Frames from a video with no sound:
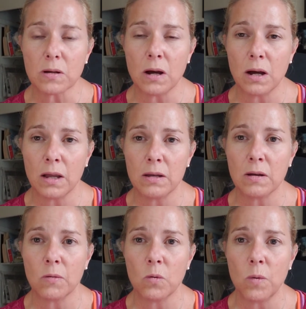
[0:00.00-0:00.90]
on
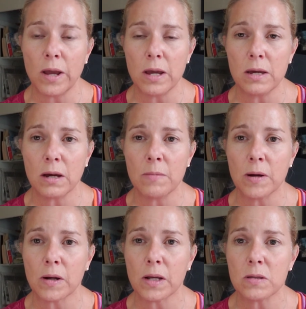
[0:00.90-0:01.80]
the way
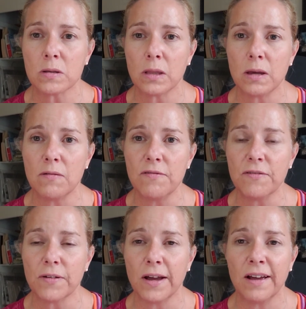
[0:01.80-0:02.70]
Americans
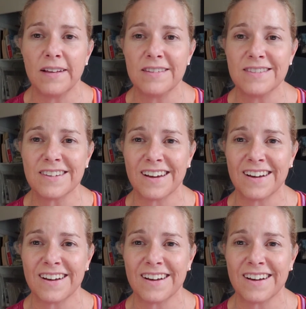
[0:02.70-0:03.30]
live and